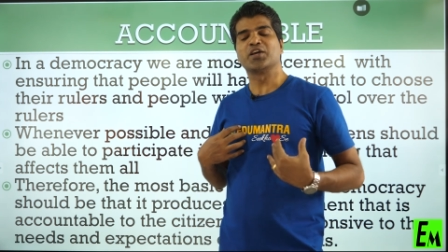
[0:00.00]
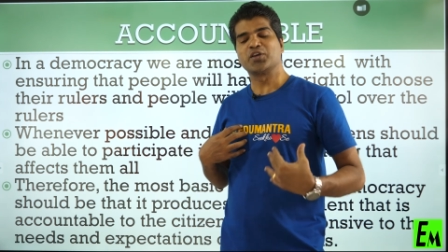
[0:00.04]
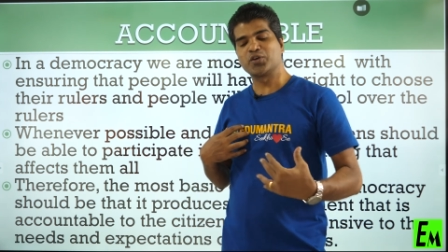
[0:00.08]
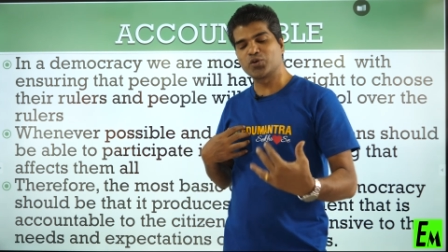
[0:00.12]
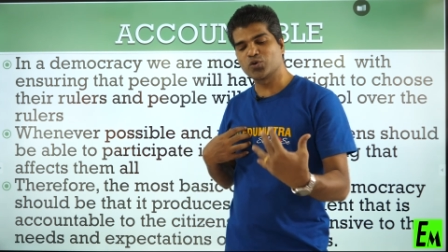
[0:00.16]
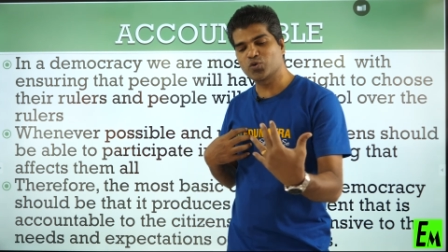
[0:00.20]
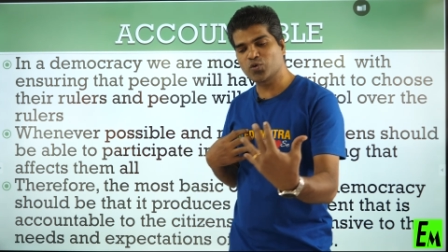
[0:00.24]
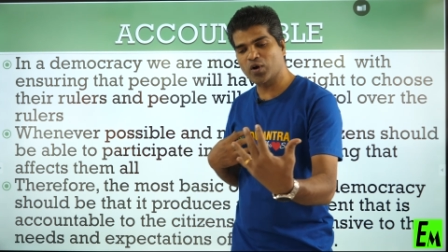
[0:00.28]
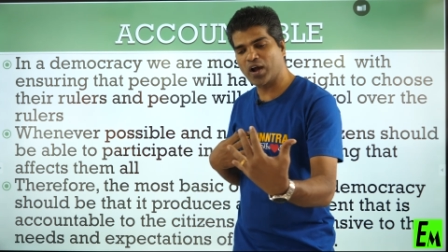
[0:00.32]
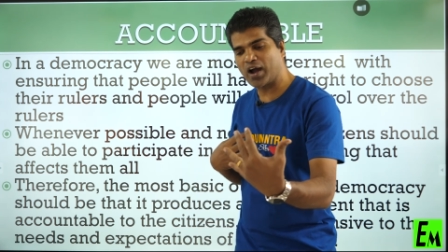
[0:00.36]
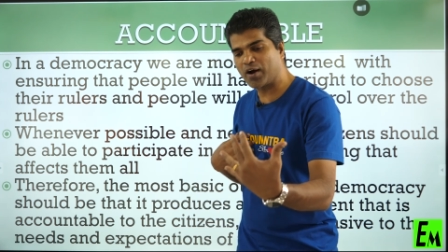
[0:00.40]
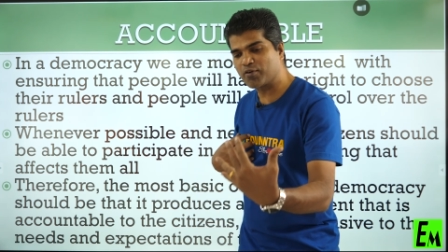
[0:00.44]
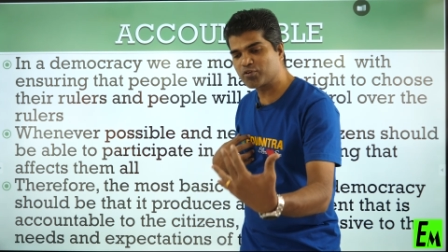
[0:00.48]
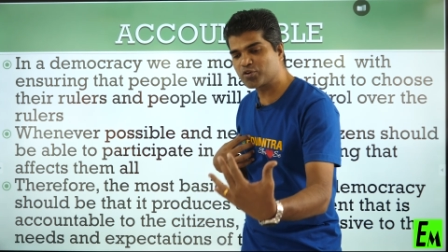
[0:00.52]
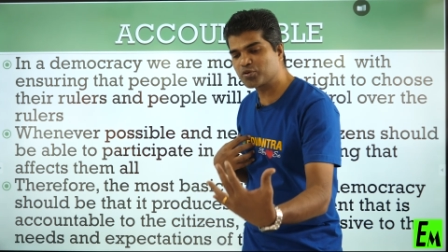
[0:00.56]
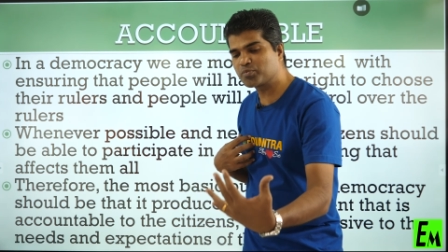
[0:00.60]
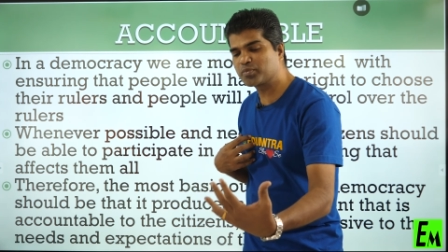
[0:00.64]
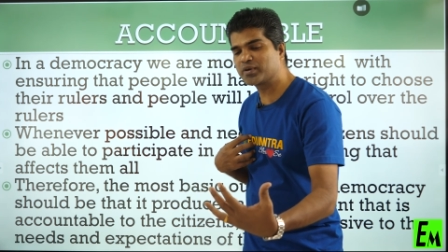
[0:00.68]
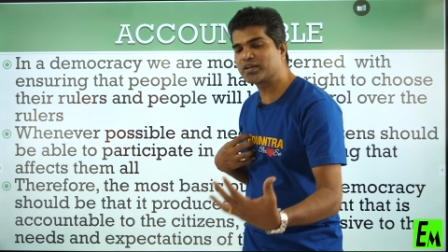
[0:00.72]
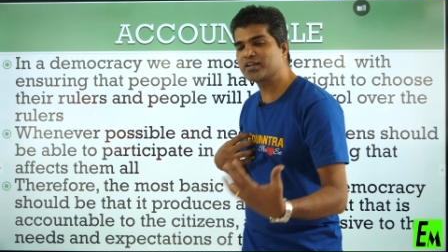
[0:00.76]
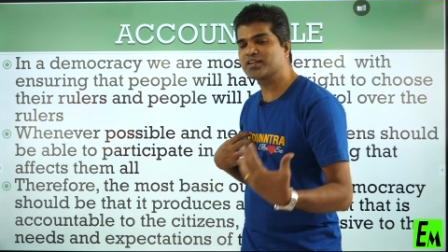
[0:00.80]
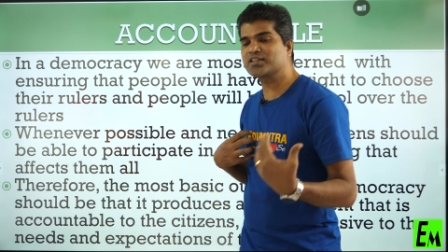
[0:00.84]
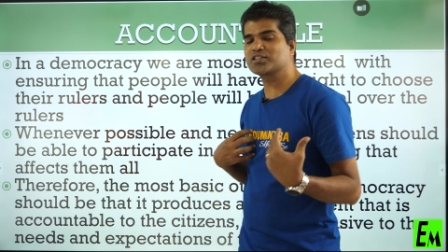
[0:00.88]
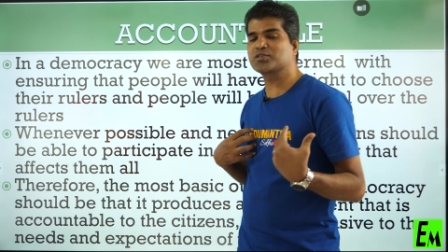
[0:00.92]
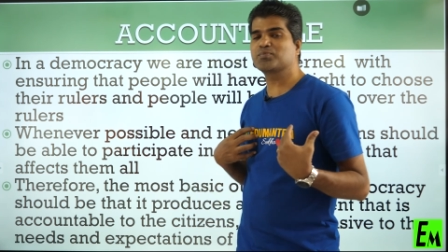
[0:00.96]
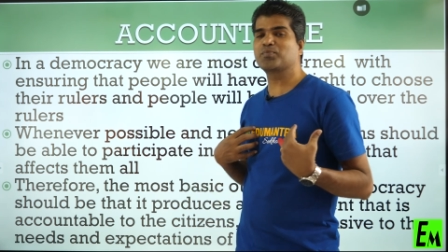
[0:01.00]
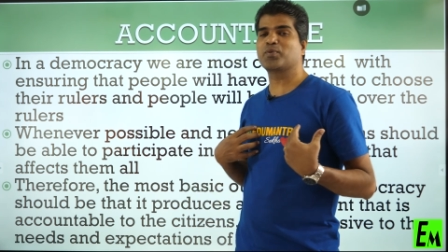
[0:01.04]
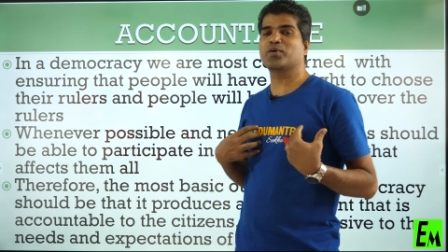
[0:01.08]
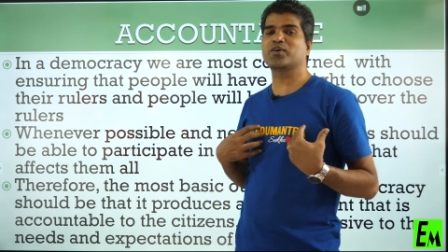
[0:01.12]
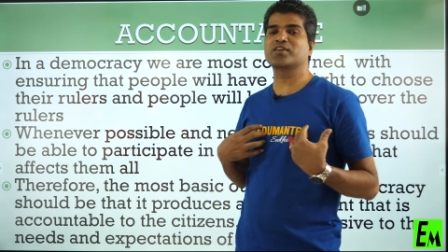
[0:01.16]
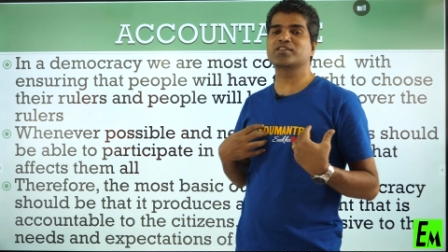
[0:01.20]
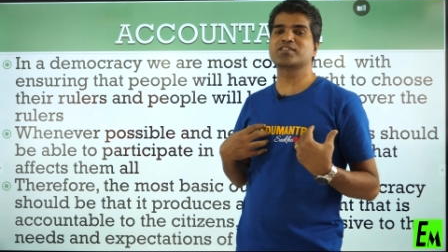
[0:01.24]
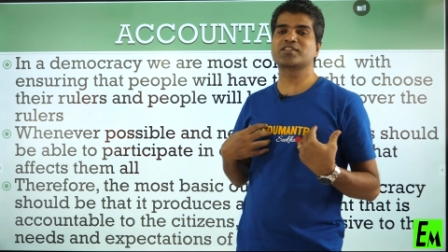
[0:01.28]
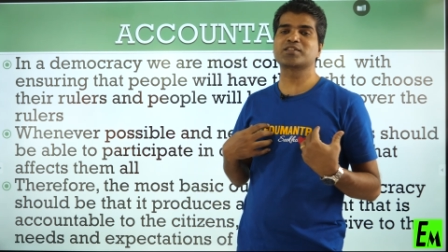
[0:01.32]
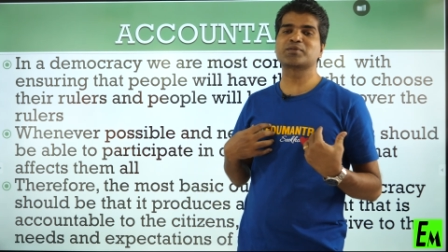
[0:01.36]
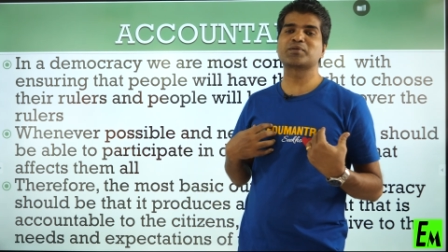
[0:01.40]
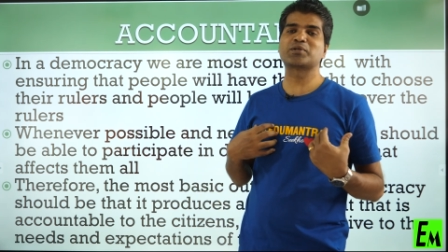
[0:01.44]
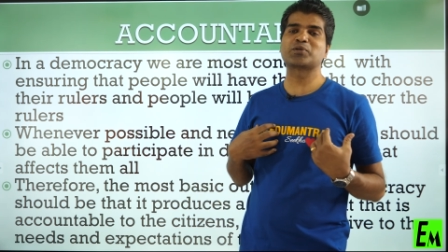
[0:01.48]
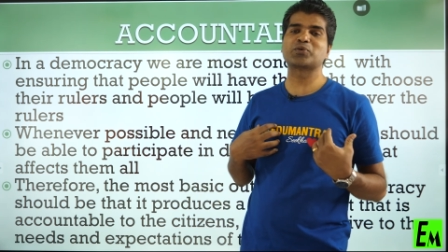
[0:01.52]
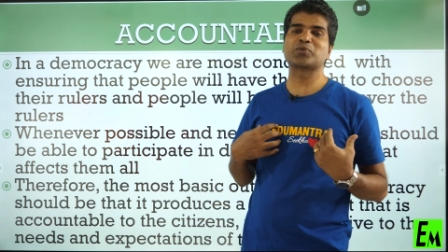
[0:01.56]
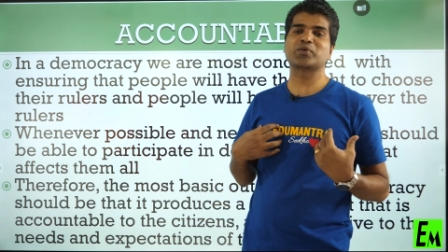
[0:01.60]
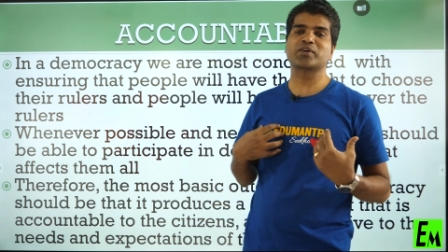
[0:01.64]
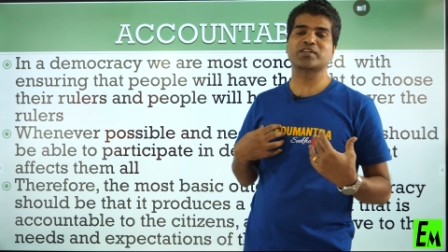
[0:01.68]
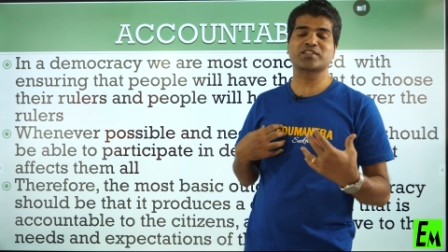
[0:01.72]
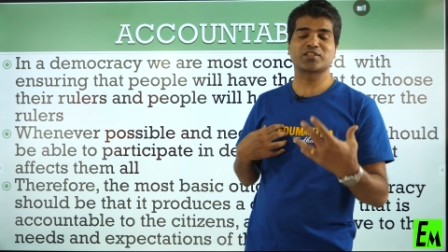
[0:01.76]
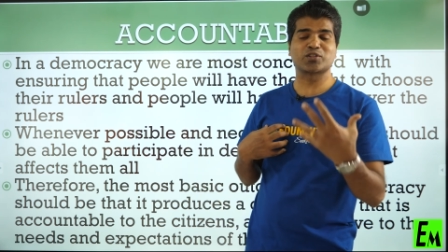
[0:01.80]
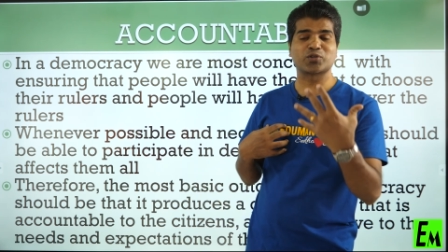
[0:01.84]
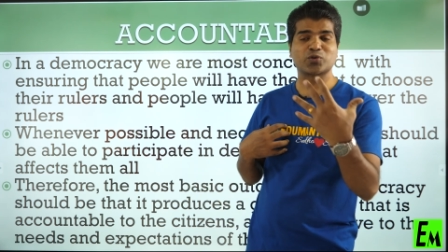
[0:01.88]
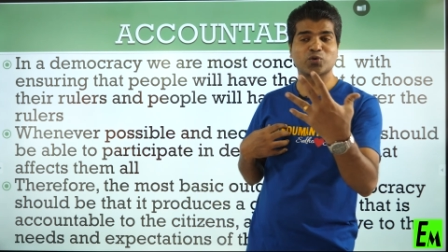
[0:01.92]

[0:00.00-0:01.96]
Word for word: You have to be responsive to us.